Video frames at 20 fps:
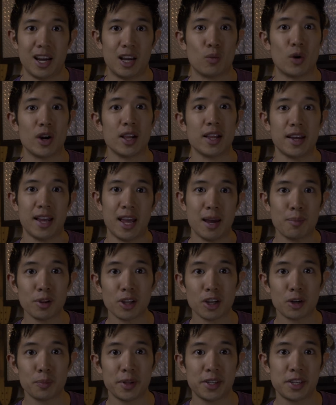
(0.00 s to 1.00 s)
And while I am a
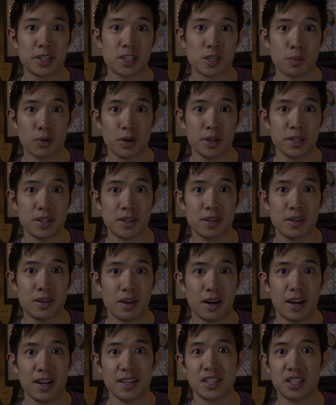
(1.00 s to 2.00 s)
little bit
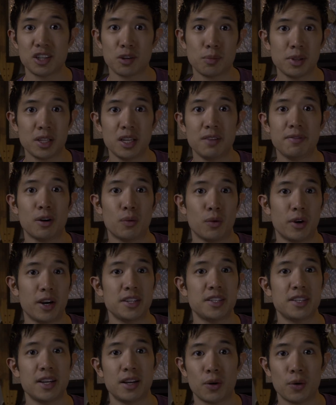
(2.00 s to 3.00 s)
disappointed, I still believe that what I
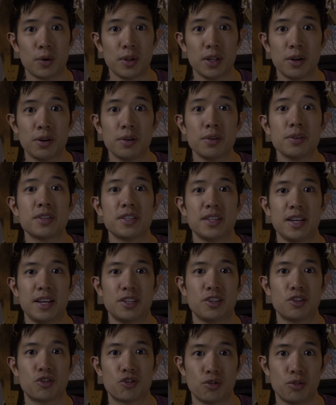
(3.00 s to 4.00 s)
said earlier
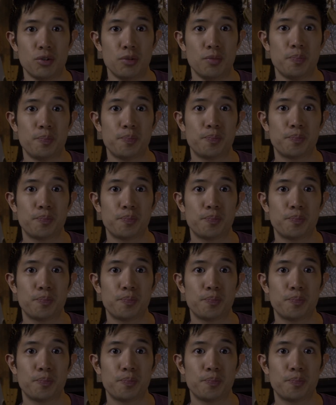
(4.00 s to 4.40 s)
stands true.